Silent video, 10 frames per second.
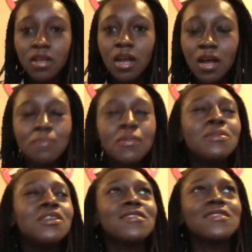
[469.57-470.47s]
I
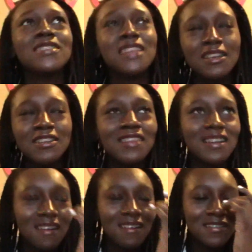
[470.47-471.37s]
mean on the stage,
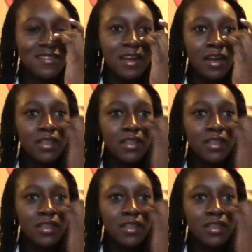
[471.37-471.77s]
not concert.